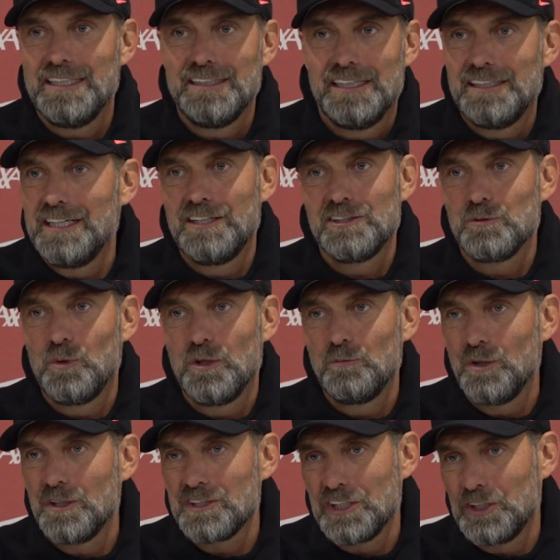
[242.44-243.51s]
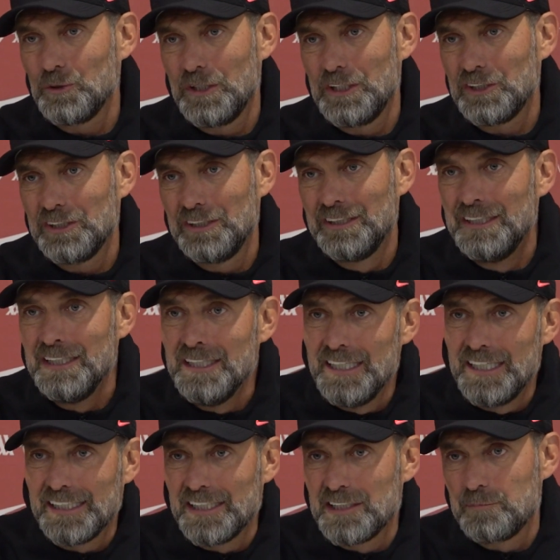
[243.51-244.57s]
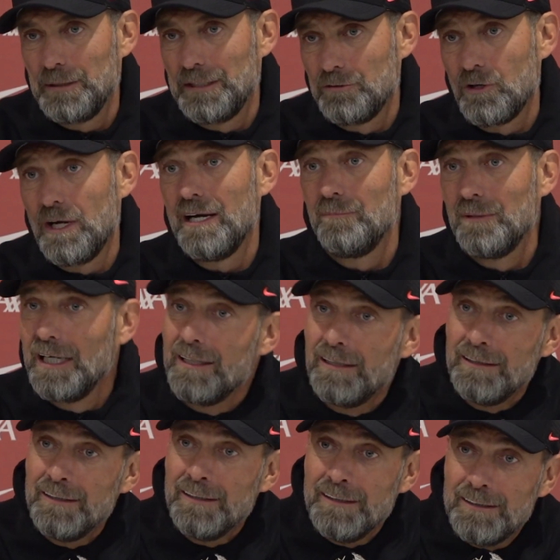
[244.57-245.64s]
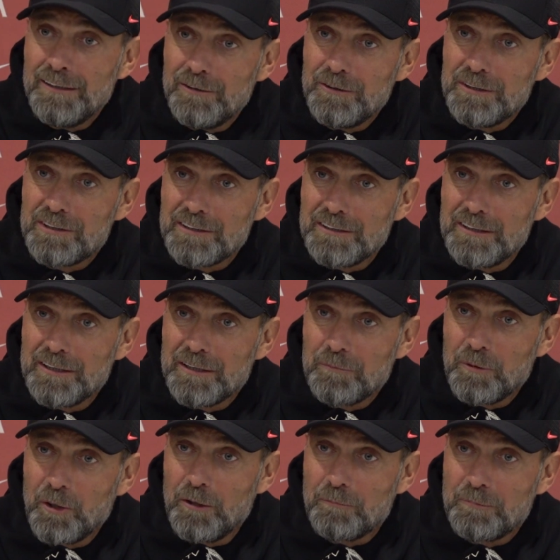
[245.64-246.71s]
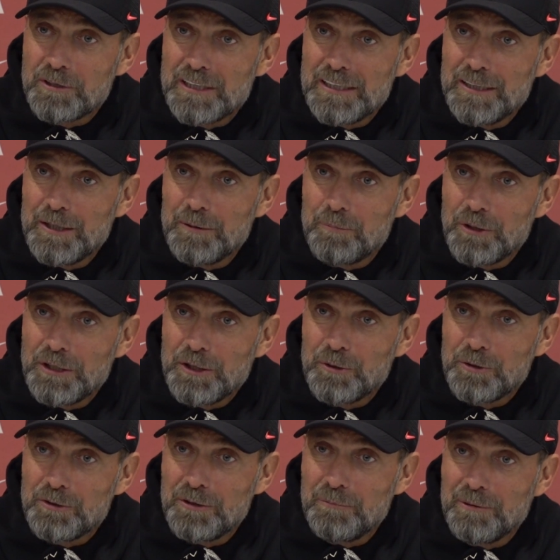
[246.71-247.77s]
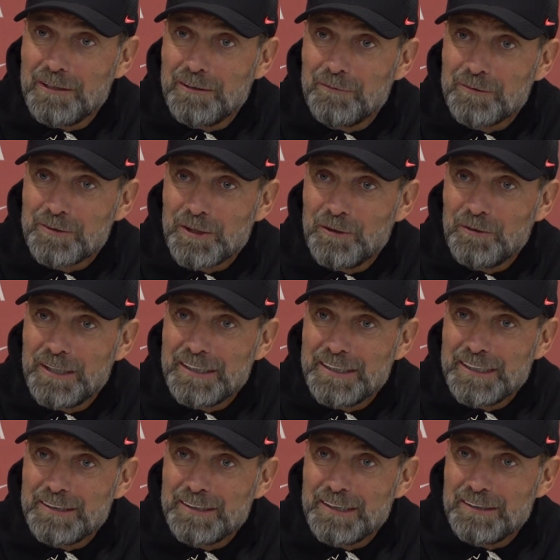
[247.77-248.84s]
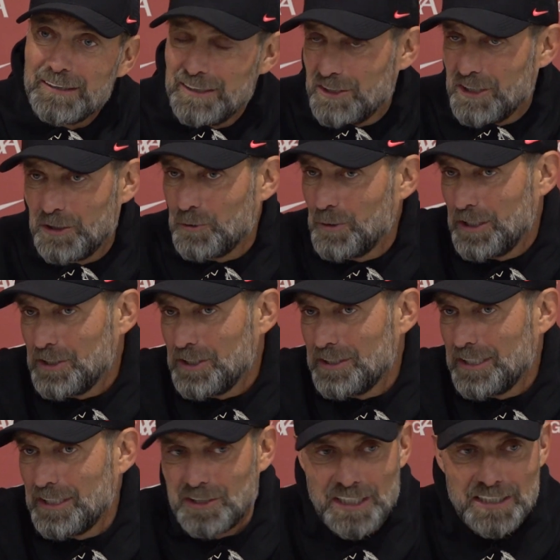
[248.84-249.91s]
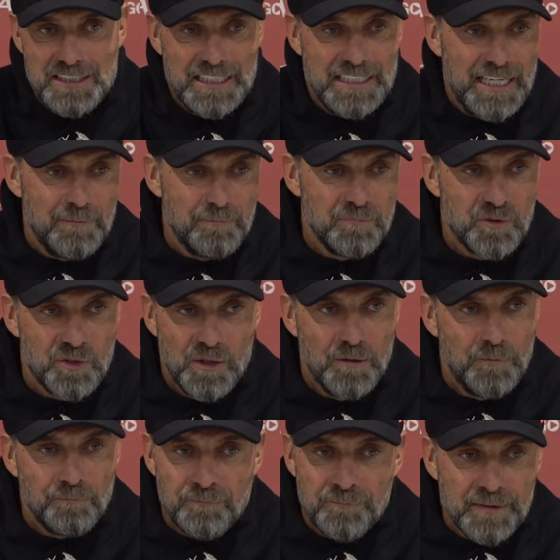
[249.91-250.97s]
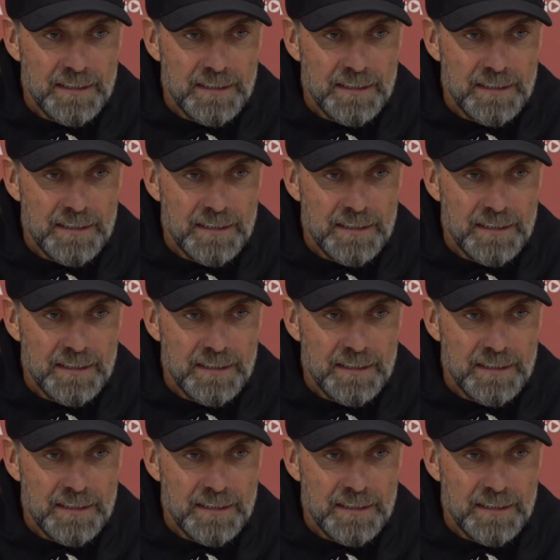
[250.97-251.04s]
and then there's a 1-1 situation against Ben Rama, who is obviously a pretty good dribbler. So, and these situations that just can happen. So.